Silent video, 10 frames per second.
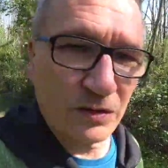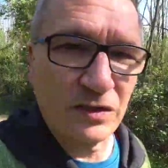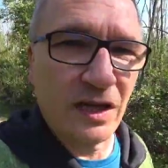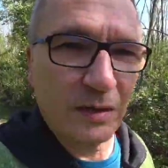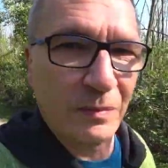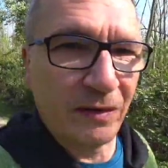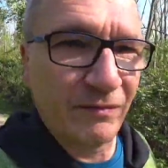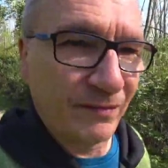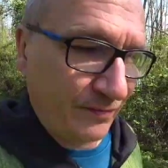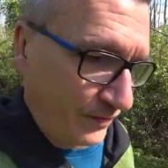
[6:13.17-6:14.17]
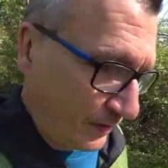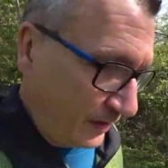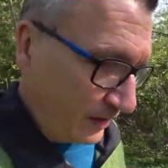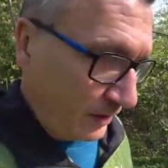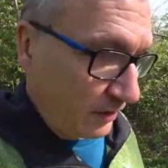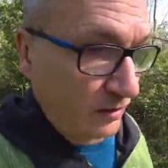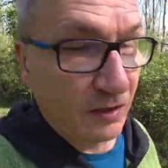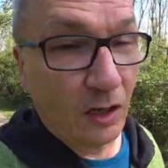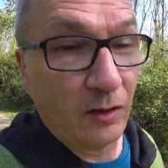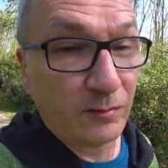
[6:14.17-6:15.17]
It was a nightmare.
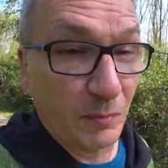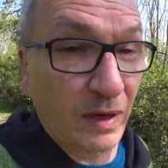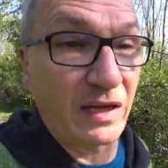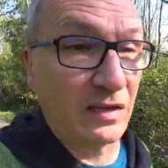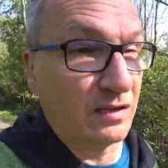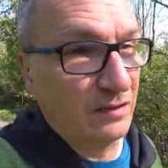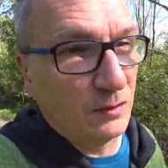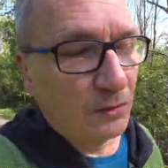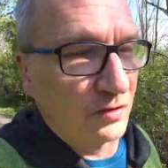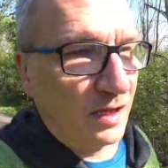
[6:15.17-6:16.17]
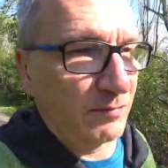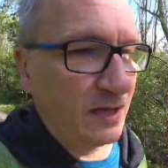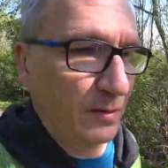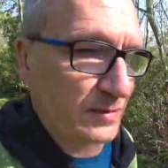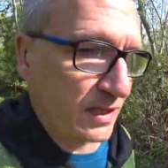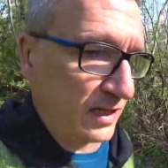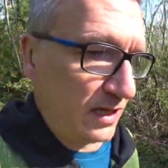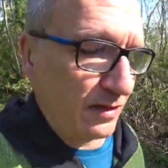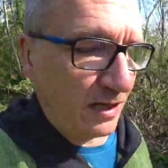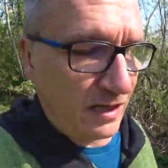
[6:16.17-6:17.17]
Now if you buy it, you don't have the
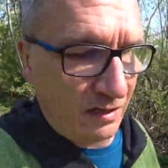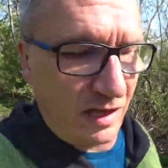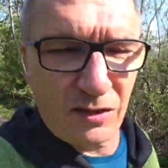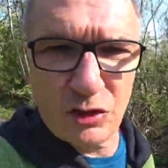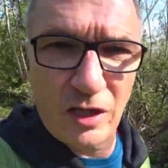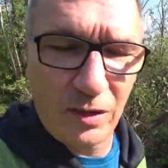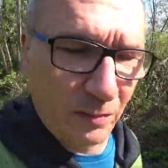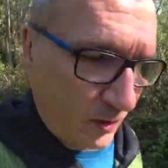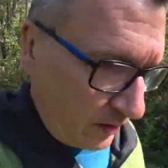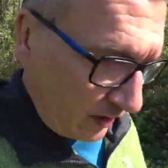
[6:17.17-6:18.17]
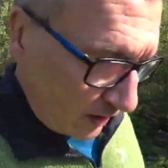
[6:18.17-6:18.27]
ads anymore.